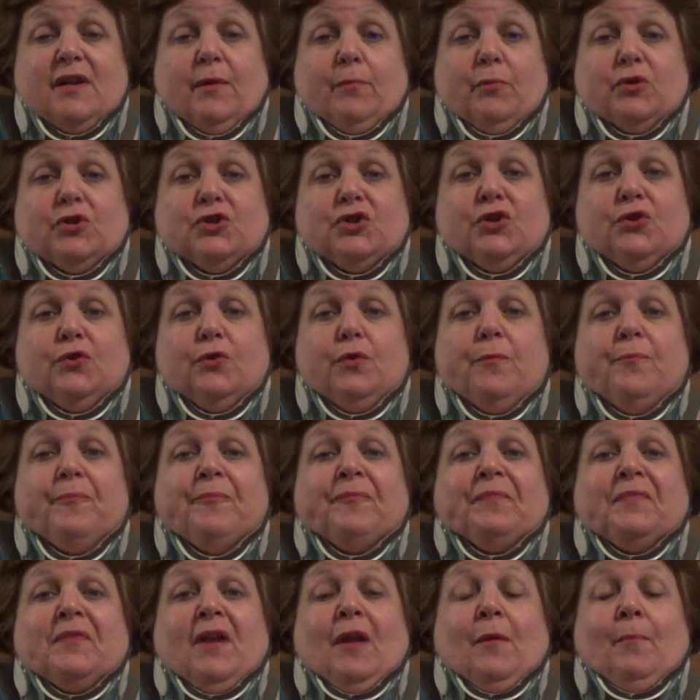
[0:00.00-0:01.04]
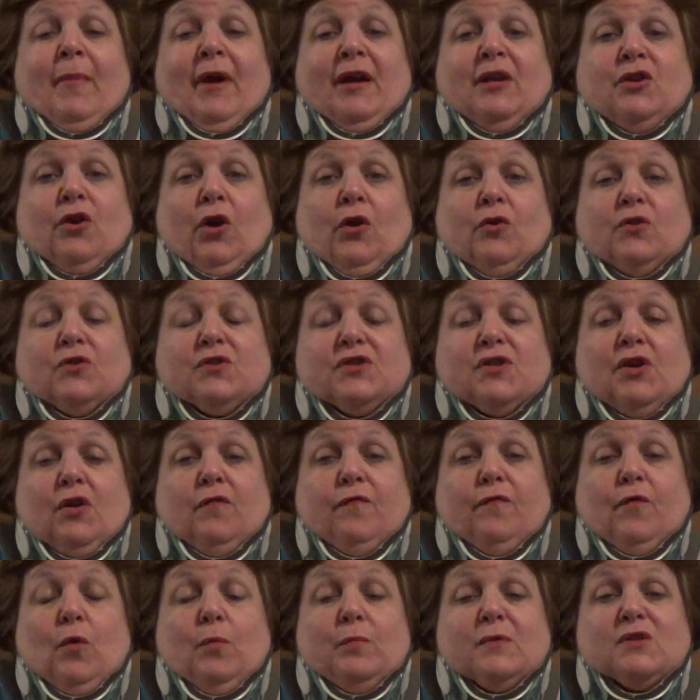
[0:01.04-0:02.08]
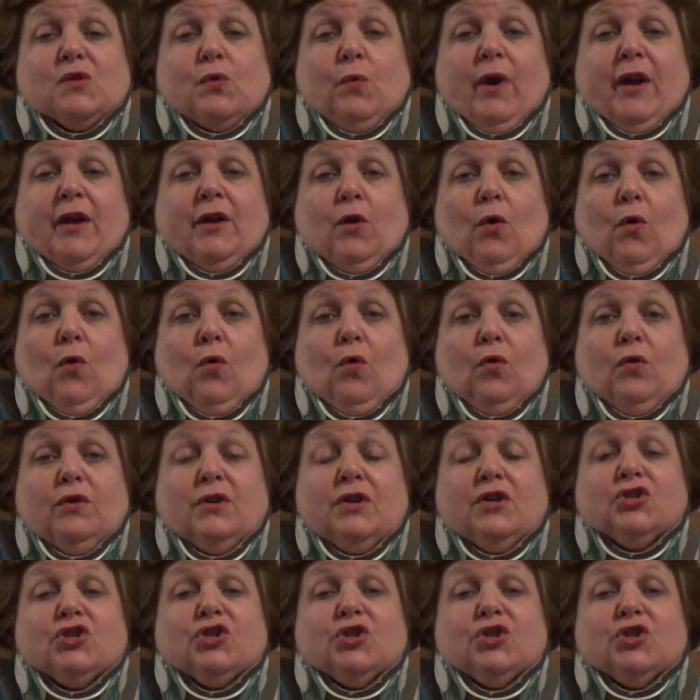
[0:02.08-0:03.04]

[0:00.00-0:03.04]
Number two, my daughter's cell phone was quite old.